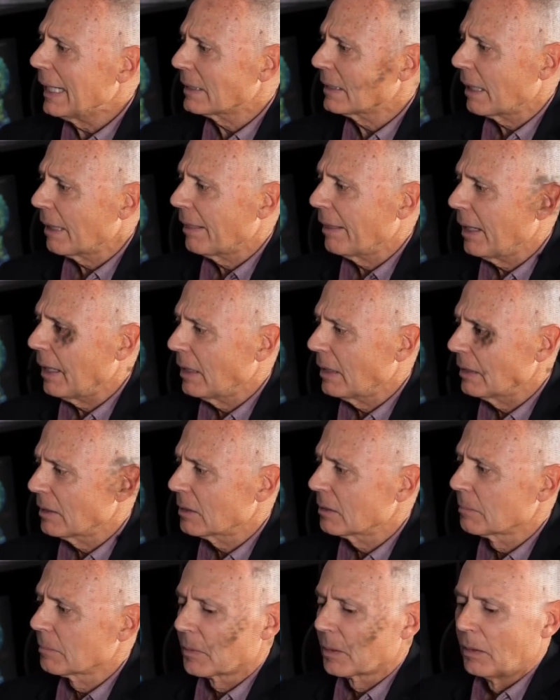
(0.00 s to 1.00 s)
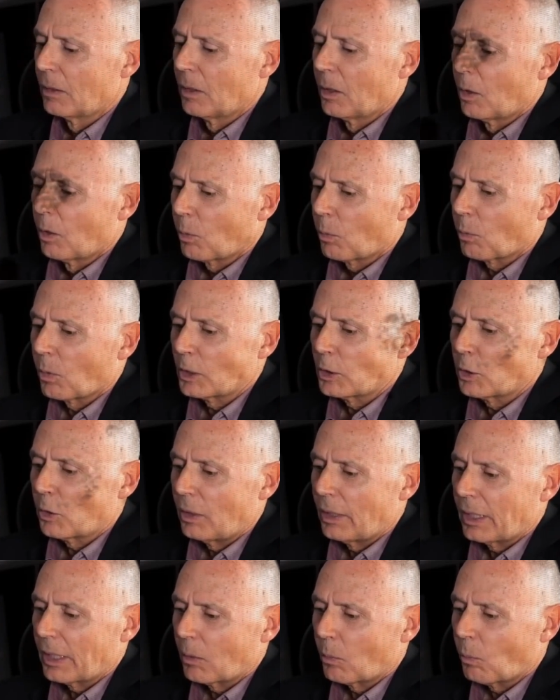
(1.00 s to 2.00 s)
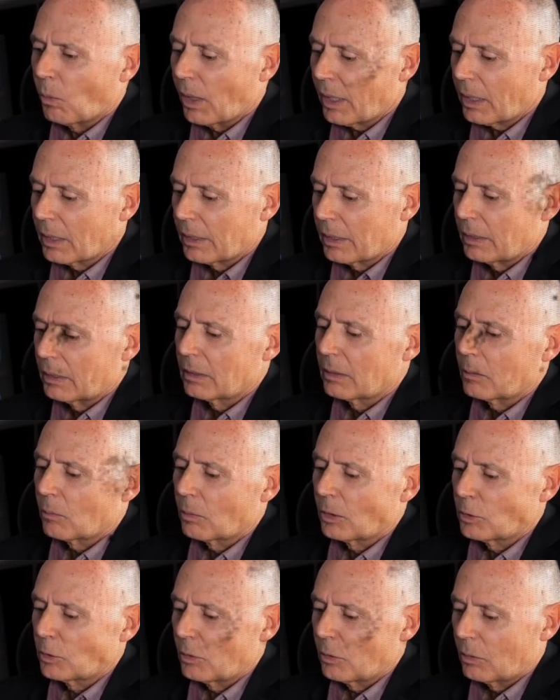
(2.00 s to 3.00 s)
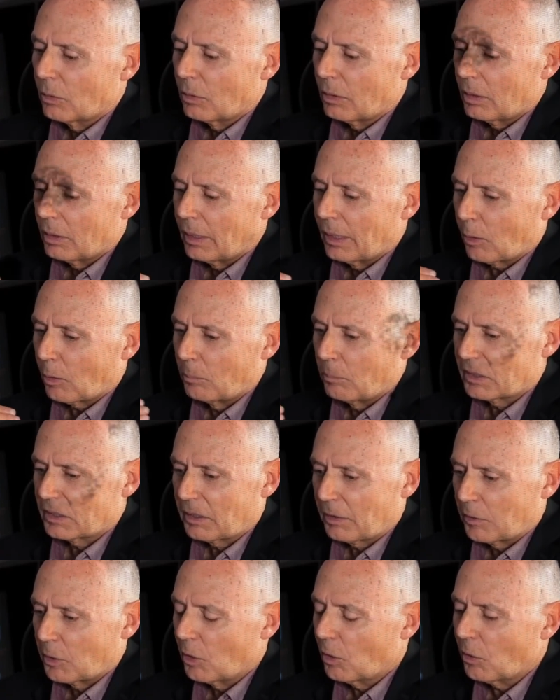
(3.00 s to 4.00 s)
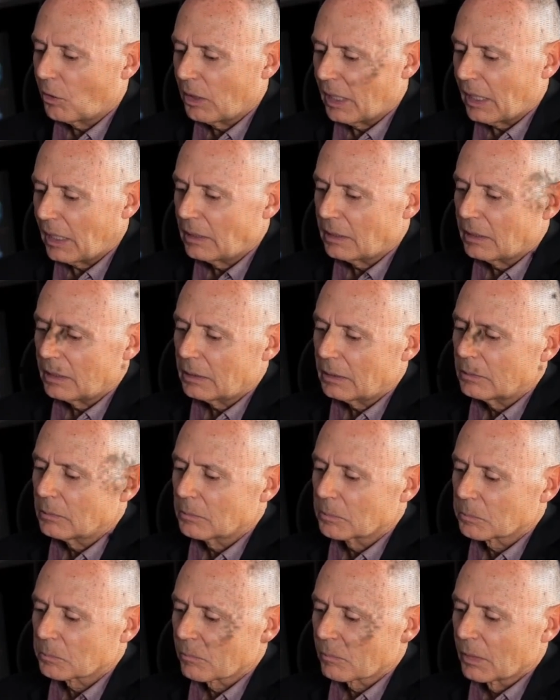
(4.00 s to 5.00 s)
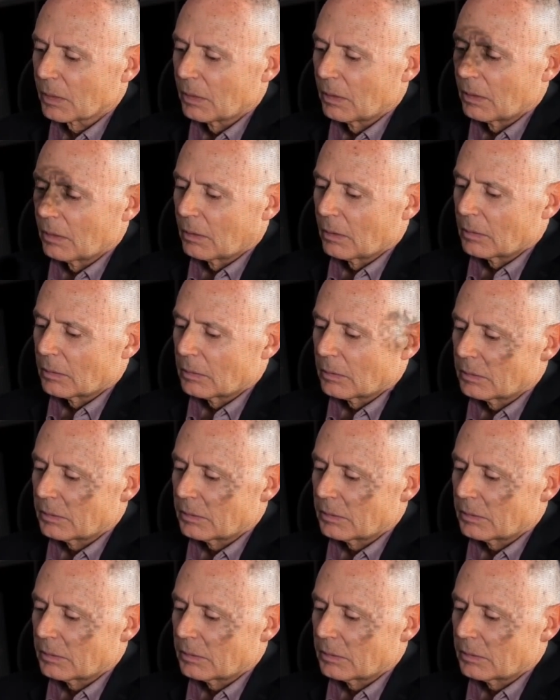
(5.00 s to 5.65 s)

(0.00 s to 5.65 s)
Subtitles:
And the third is, when the language, when the conversation with someone has a human depth.